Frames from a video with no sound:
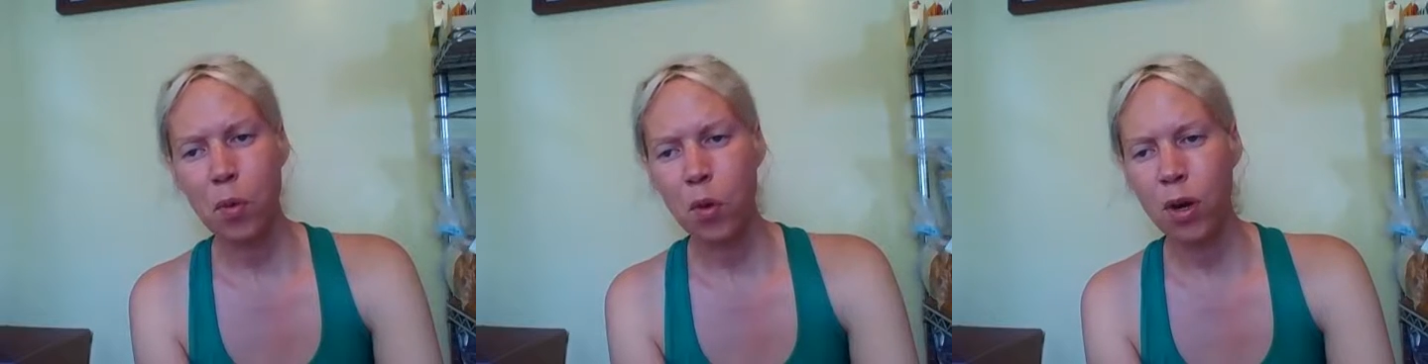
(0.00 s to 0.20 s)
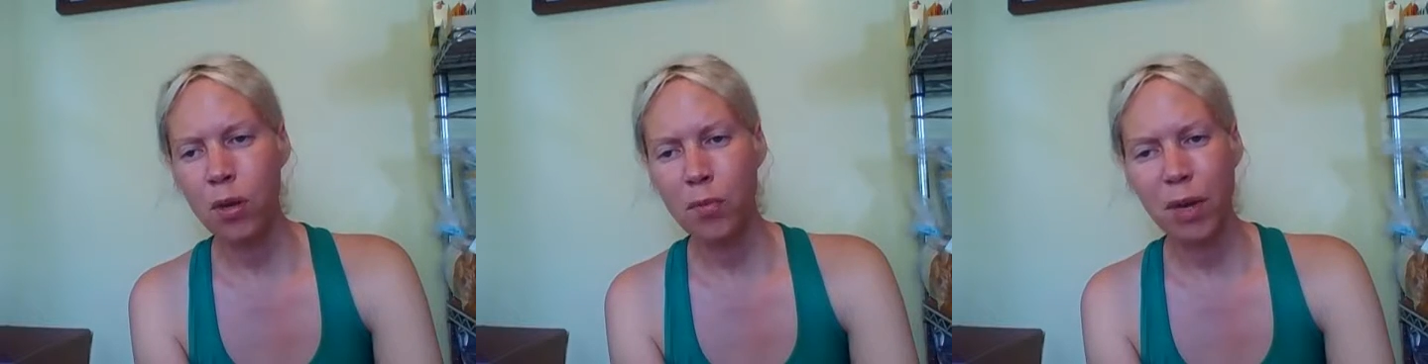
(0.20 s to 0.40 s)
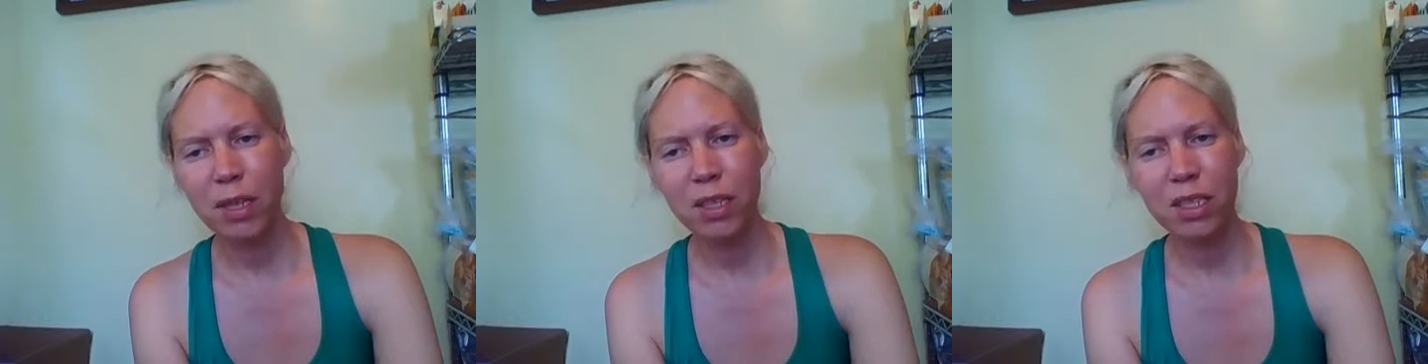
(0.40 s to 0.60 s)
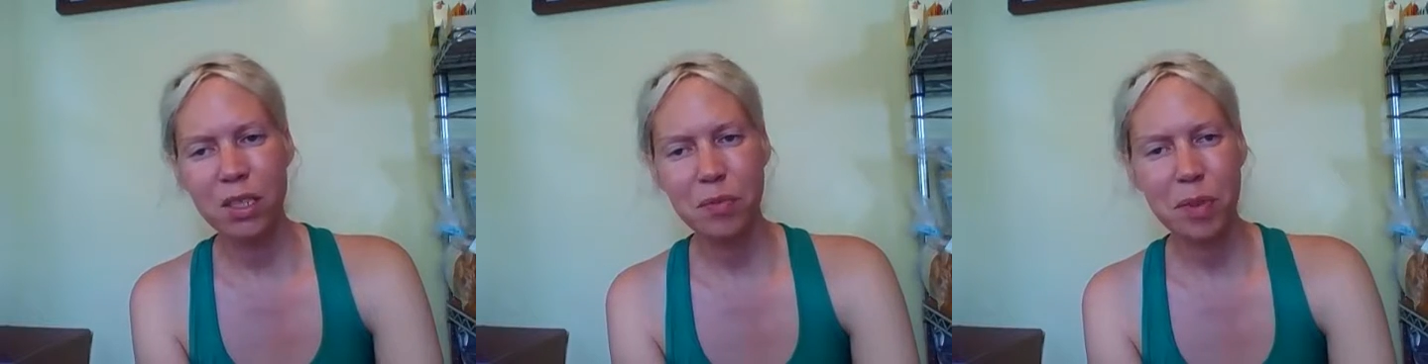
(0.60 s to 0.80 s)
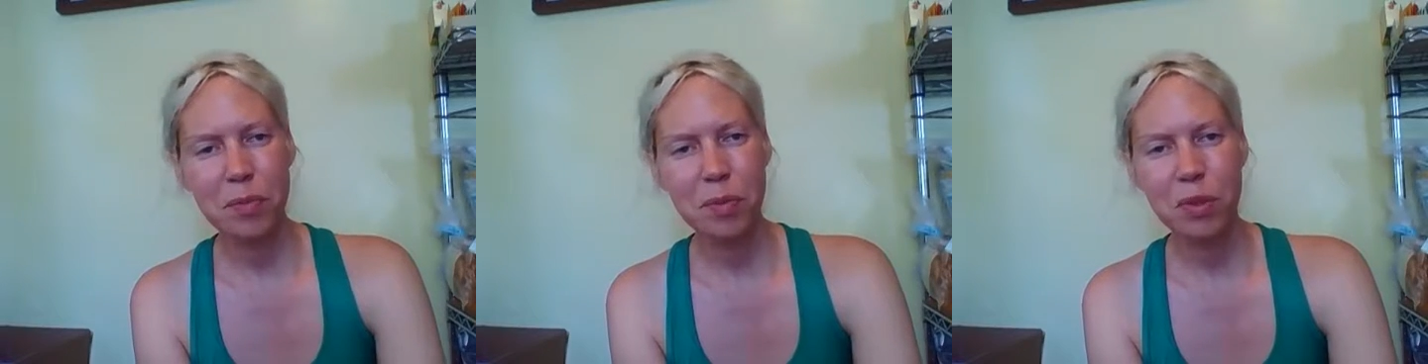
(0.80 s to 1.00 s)
bored by
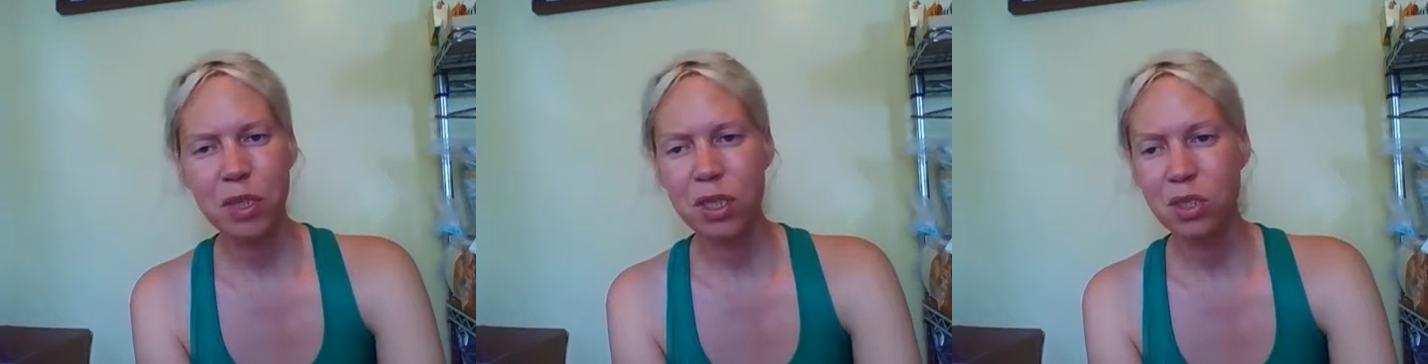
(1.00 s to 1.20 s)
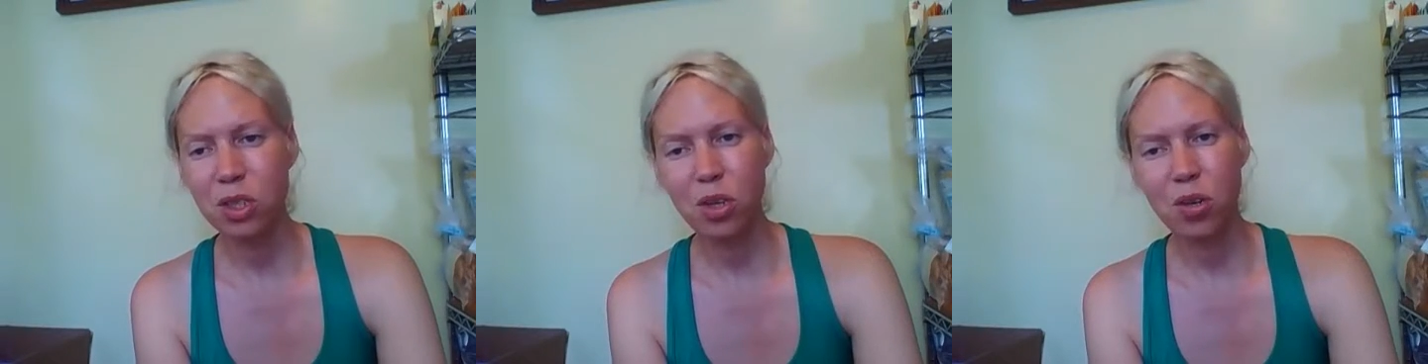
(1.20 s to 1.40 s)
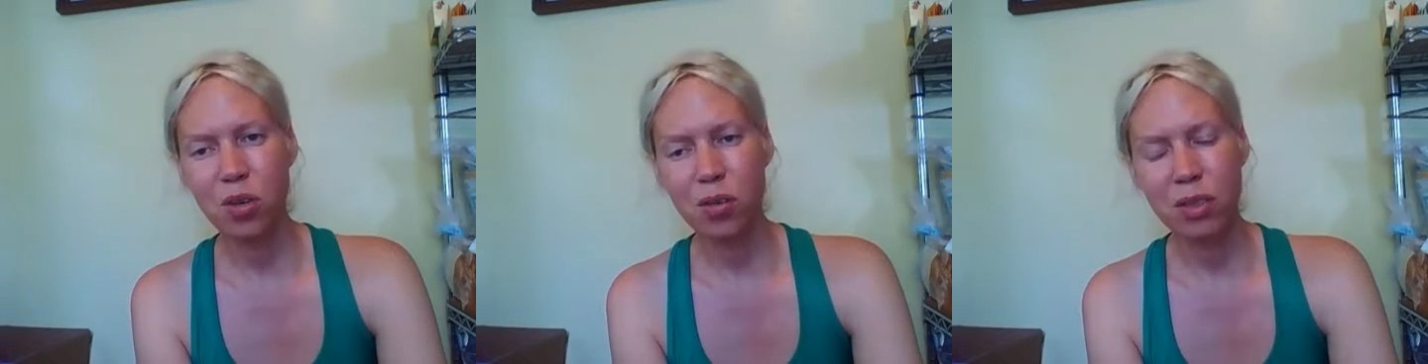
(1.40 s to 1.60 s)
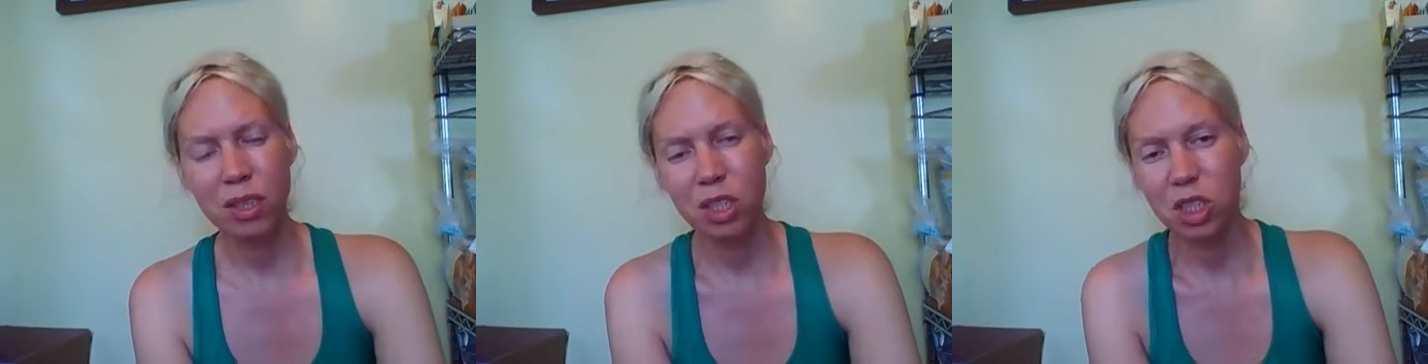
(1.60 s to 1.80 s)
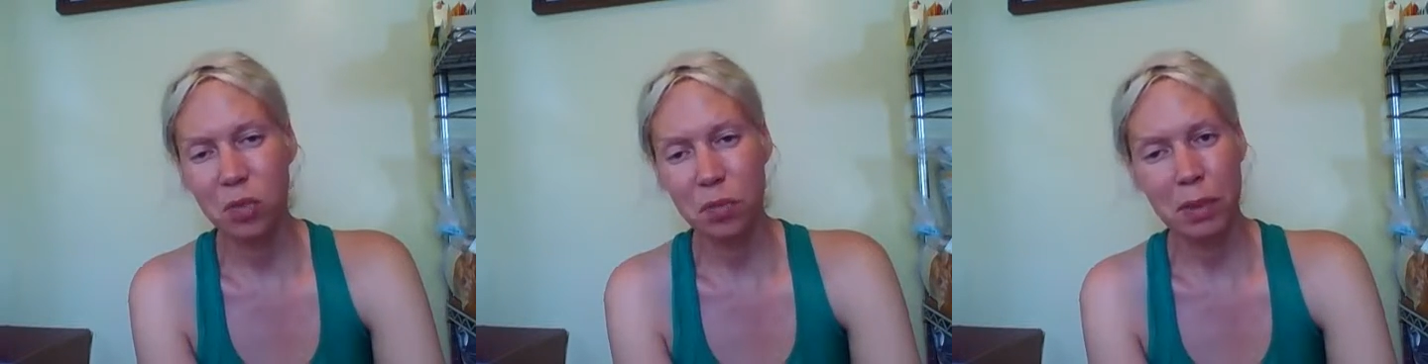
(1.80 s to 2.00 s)
these people
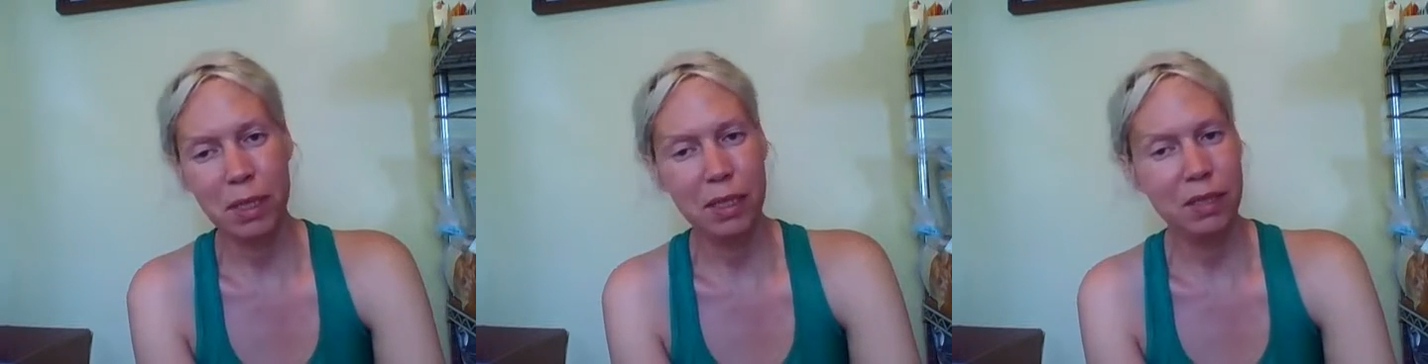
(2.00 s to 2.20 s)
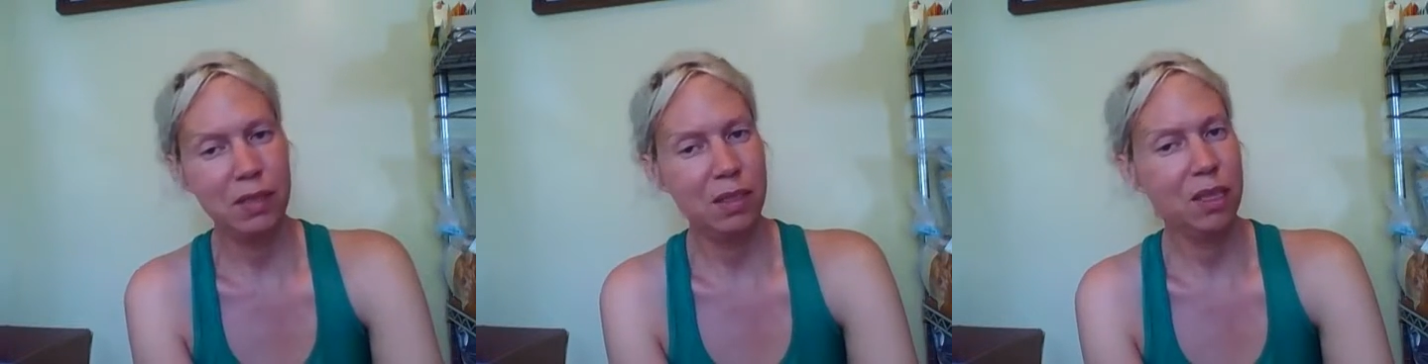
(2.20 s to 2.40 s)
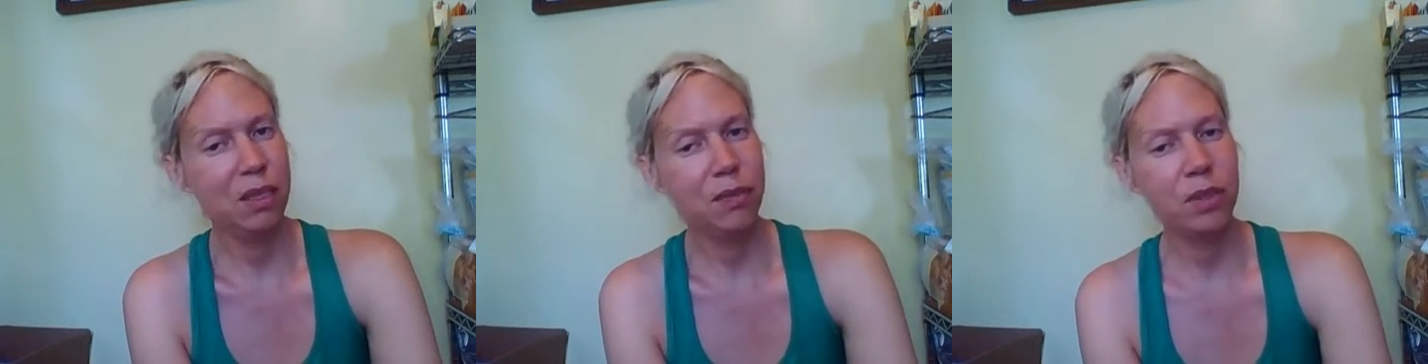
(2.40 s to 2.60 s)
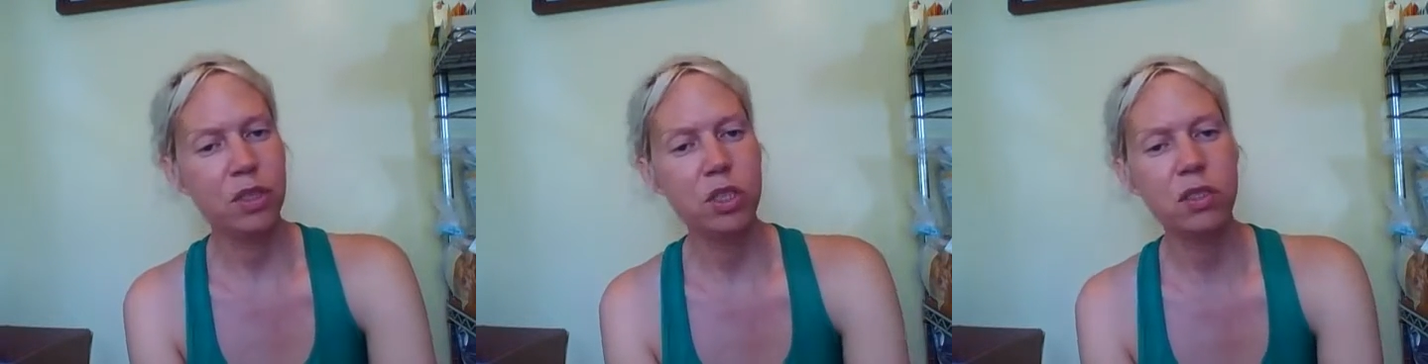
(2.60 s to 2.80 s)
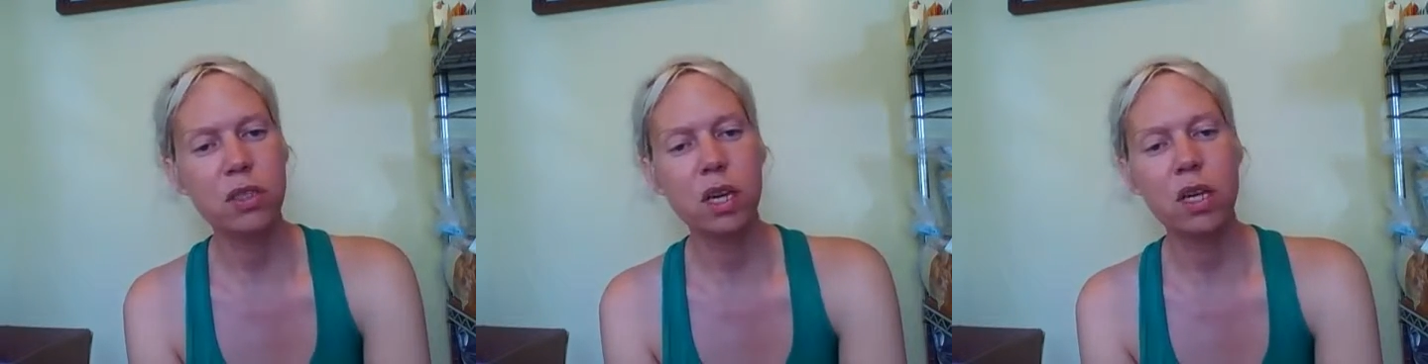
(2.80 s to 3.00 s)
that just play it safe
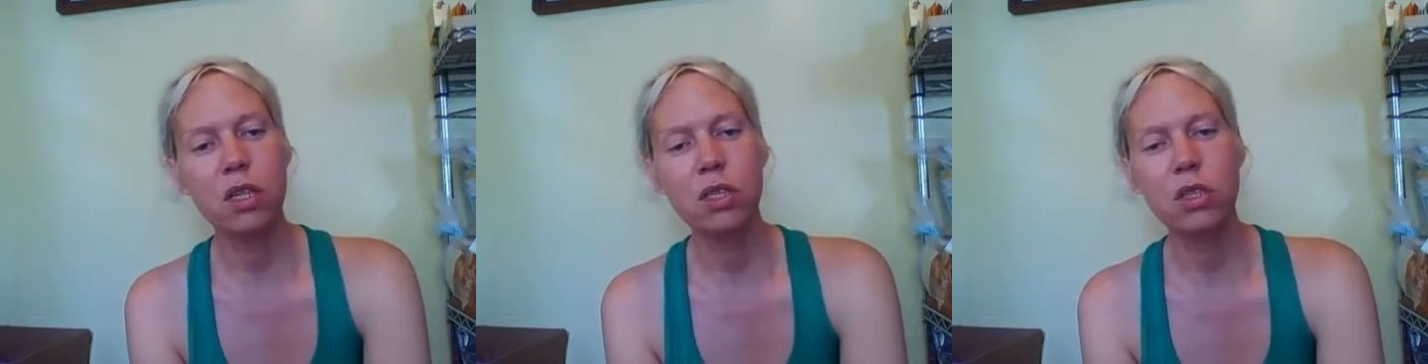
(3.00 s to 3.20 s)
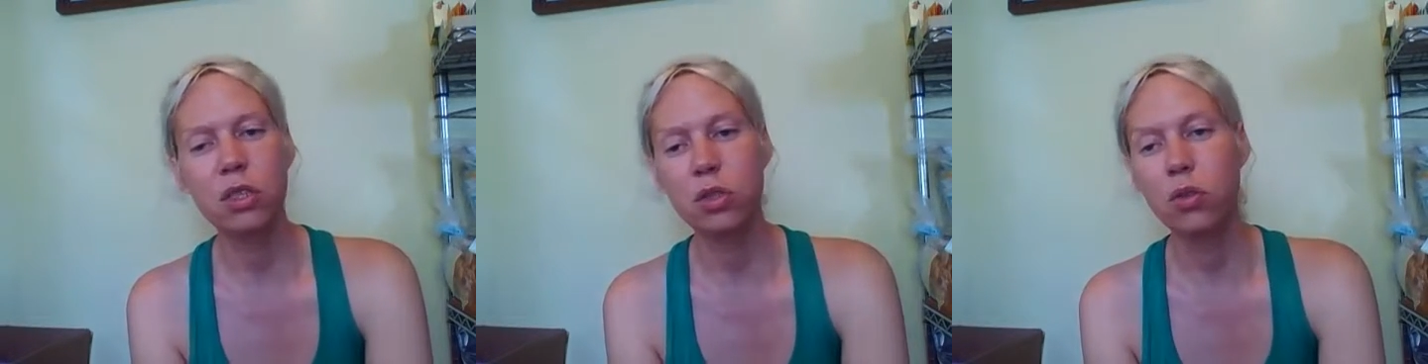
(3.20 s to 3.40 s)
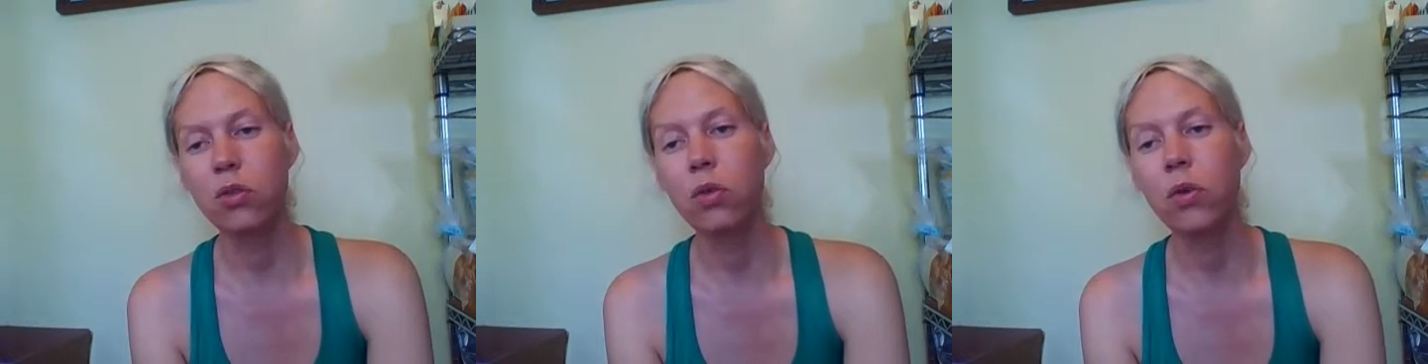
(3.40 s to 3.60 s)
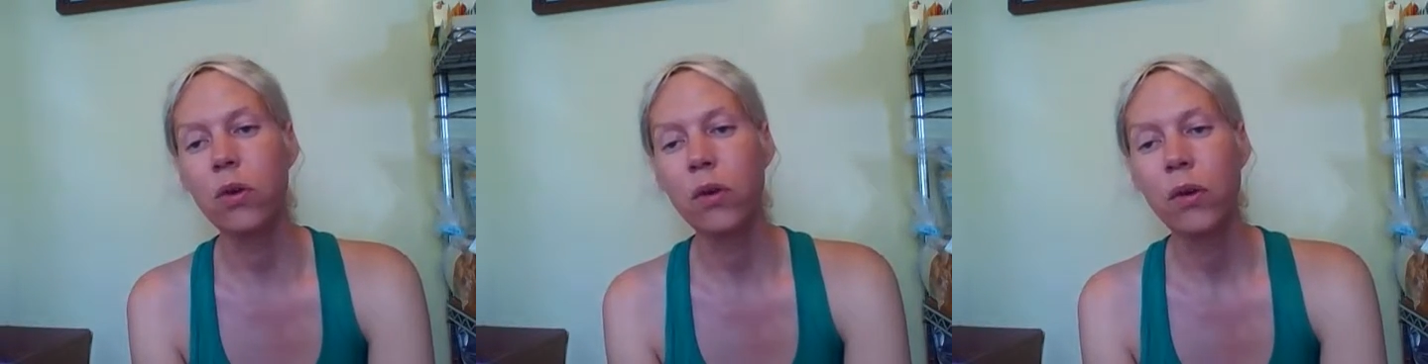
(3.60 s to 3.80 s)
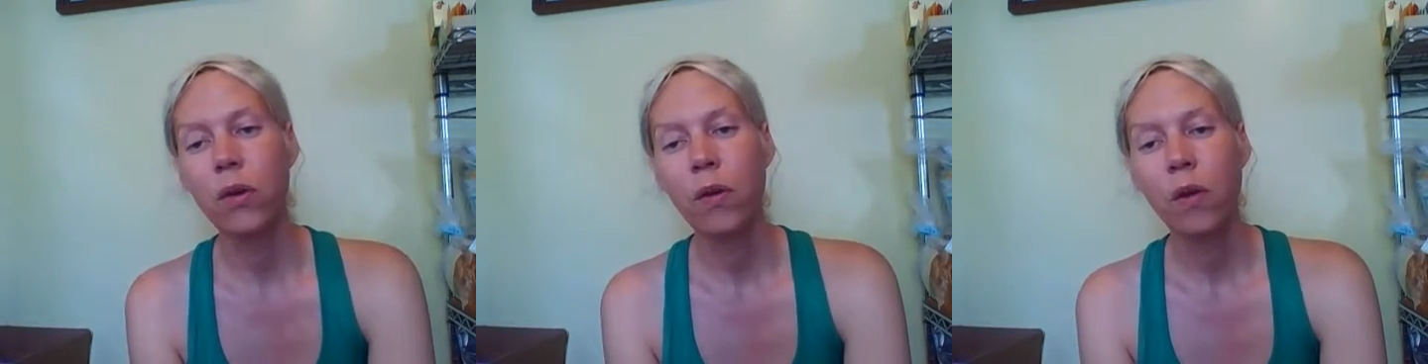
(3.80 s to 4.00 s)
and just kind of do